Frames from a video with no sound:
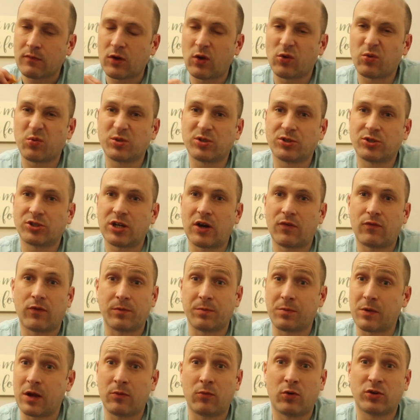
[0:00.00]
It was a tough
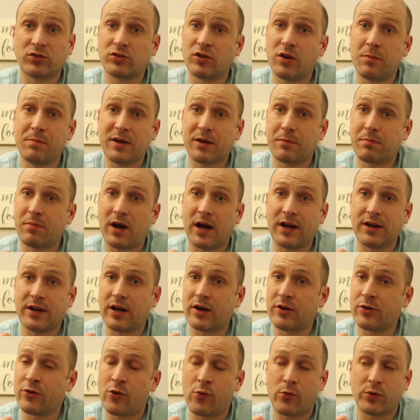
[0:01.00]
one. It wasn't a big bite.
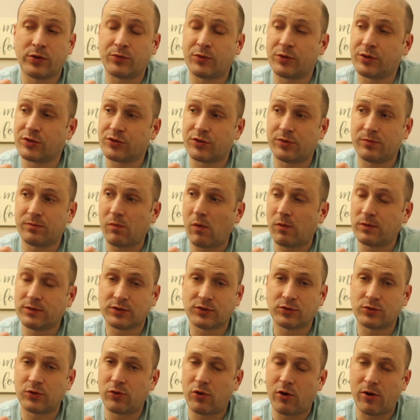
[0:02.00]
I don't know
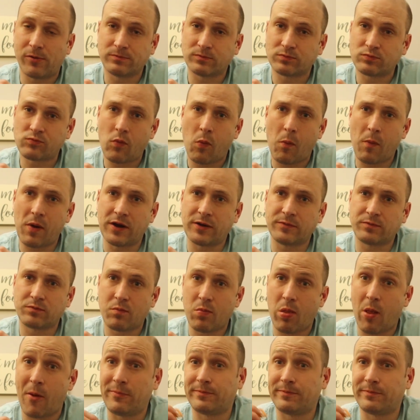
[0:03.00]
what's going on, but